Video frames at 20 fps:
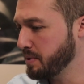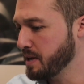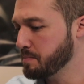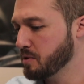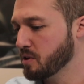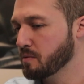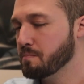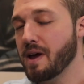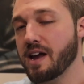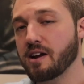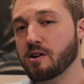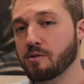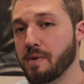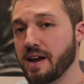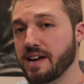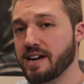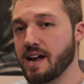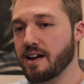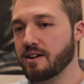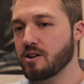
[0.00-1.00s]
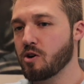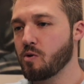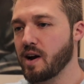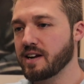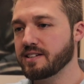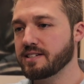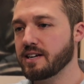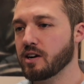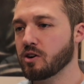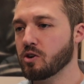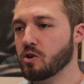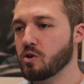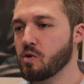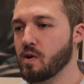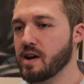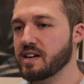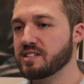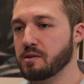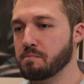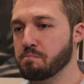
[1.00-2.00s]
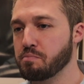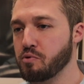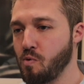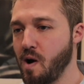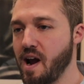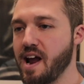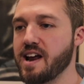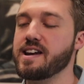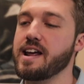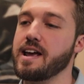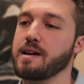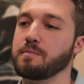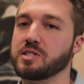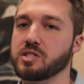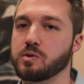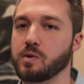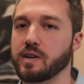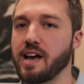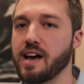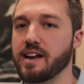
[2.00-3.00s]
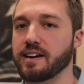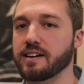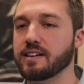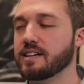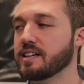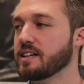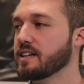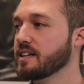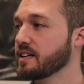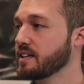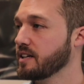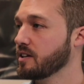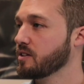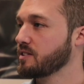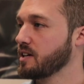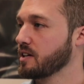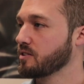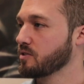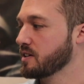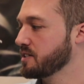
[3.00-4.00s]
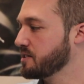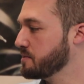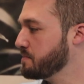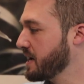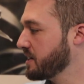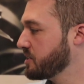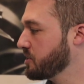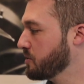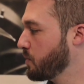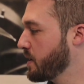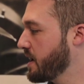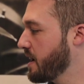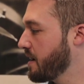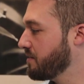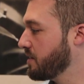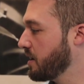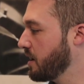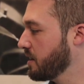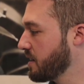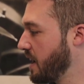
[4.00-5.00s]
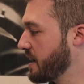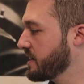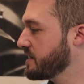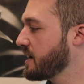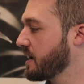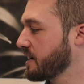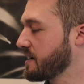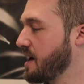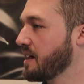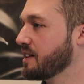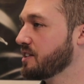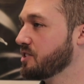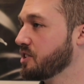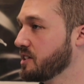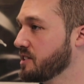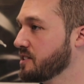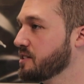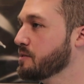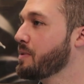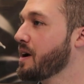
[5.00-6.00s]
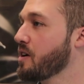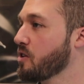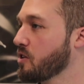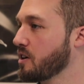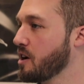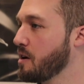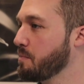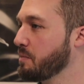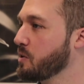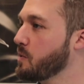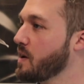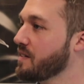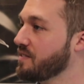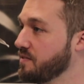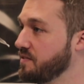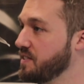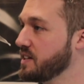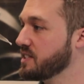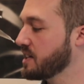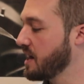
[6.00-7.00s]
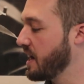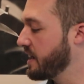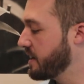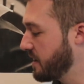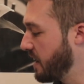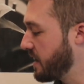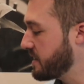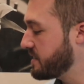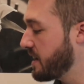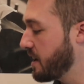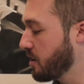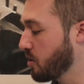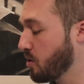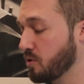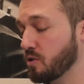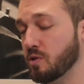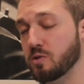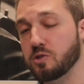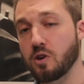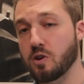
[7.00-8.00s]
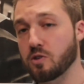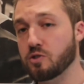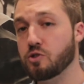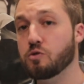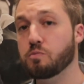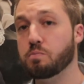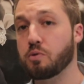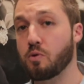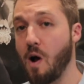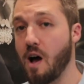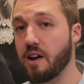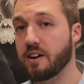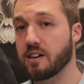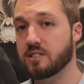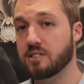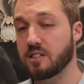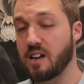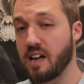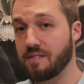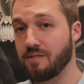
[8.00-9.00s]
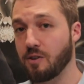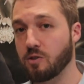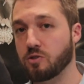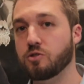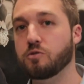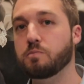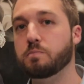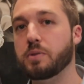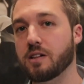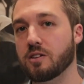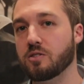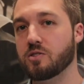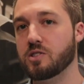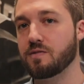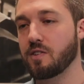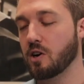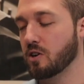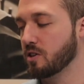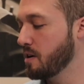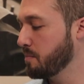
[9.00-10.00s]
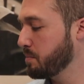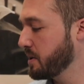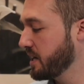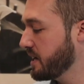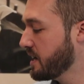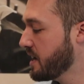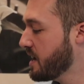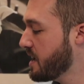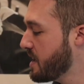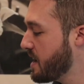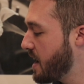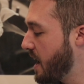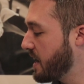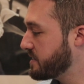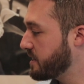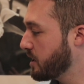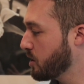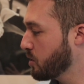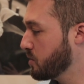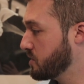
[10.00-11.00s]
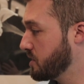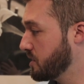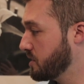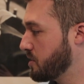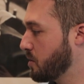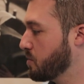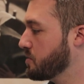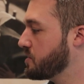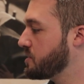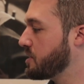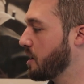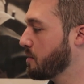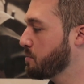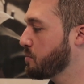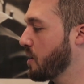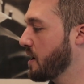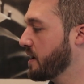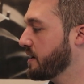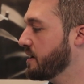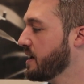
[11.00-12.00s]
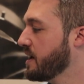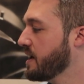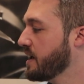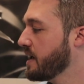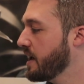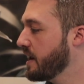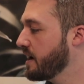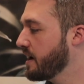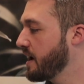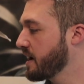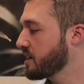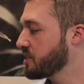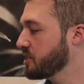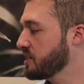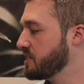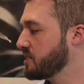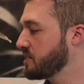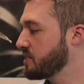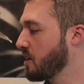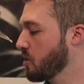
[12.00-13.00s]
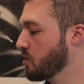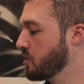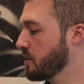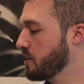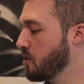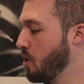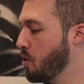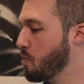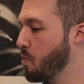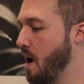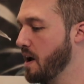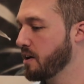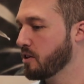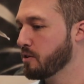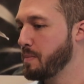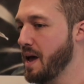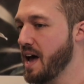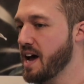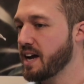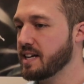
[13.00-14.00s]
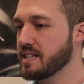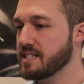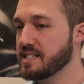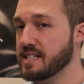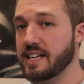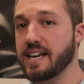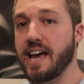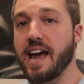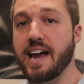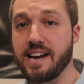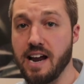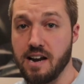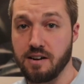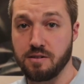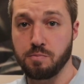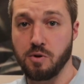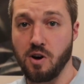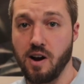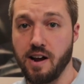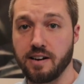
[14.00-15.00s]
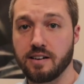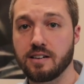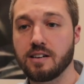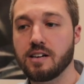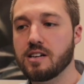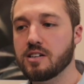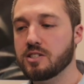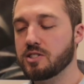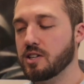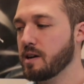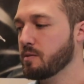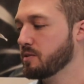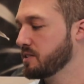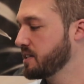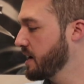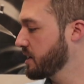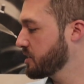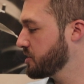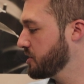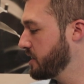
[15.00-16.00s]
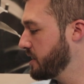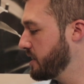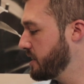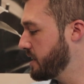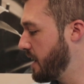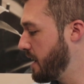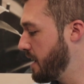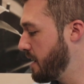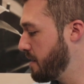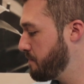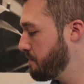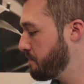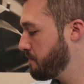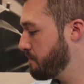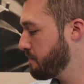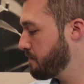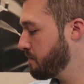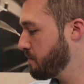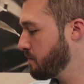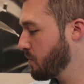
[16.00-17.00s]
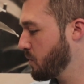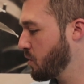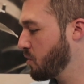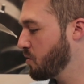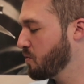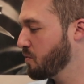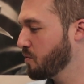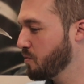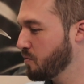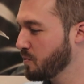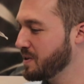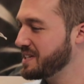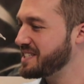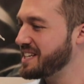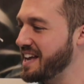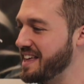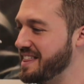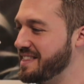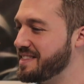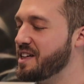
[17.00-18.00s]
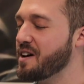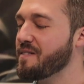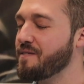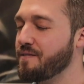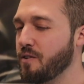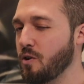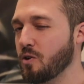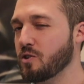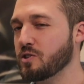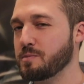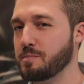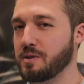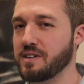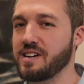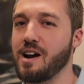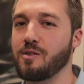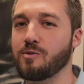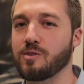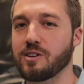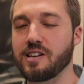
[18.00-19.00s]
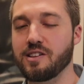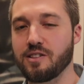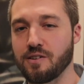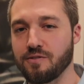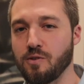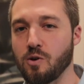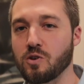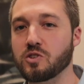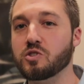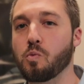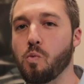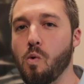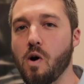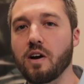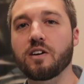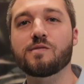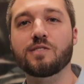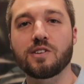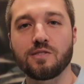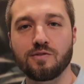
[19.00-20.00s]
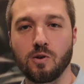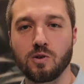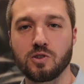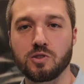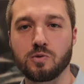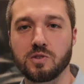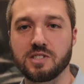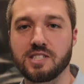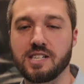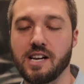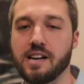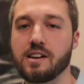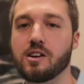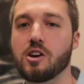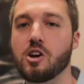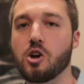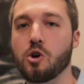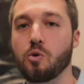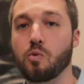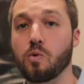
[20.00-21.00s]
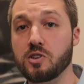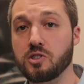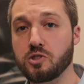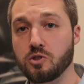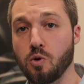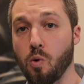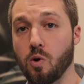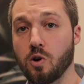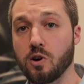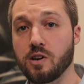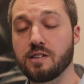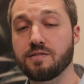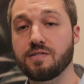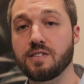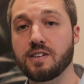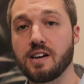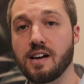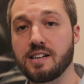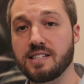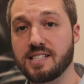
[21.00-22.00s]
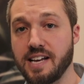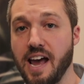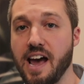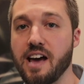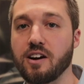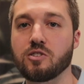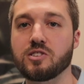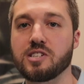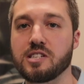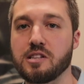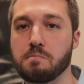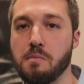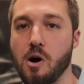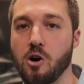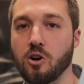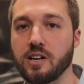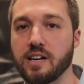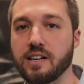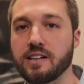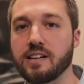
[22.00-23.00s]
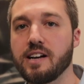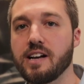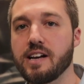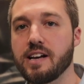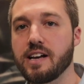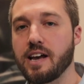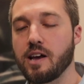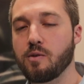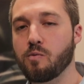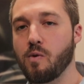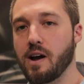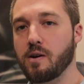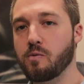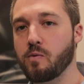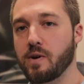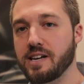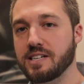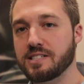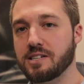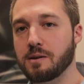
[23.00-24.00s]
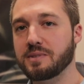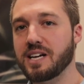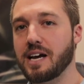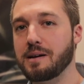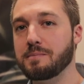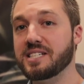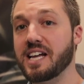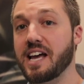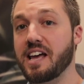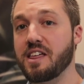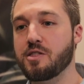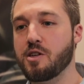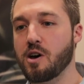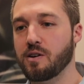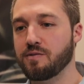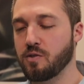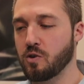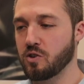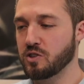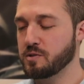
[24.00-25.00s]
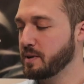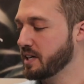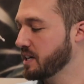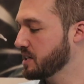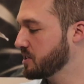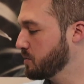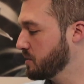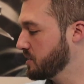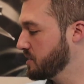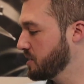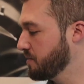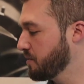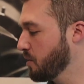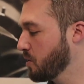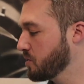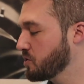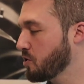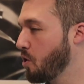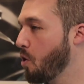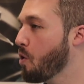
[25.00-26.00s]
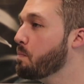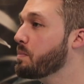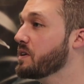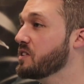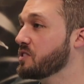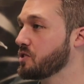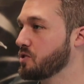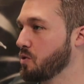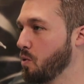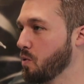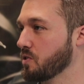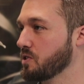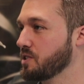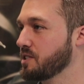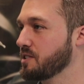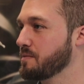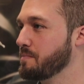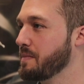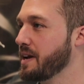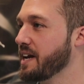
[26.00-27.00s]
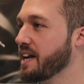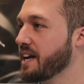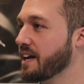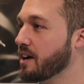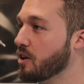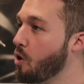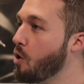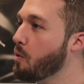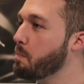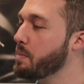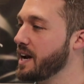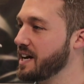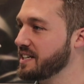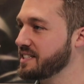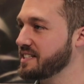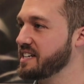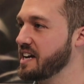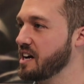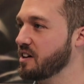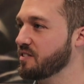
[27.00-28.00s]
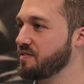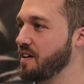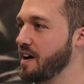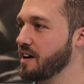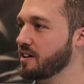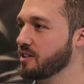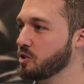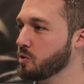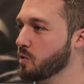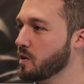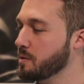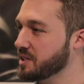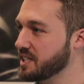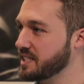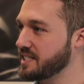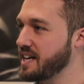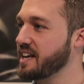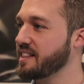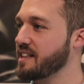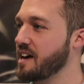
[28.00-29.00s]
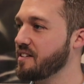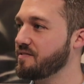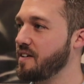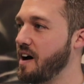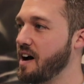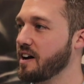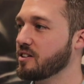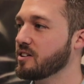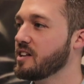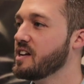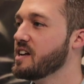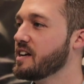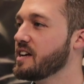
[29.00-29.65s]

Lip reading: people may or may not know iTero as a brand name. So again, Dr. Racy mentioned we have Align Technology as the parent company. We have Invisalign and iTero. Those are our two products, kind of our two pillars of our company. iTero is its own sub-brand, and it actually started a while back as the Cadent brand. So that was actually, we say the first, but not really the first, one of the first, we'll say, restorative scanners in the market. And why we sometimes say the first, because it was the first open source, meaning an open STL file. You were able to take that file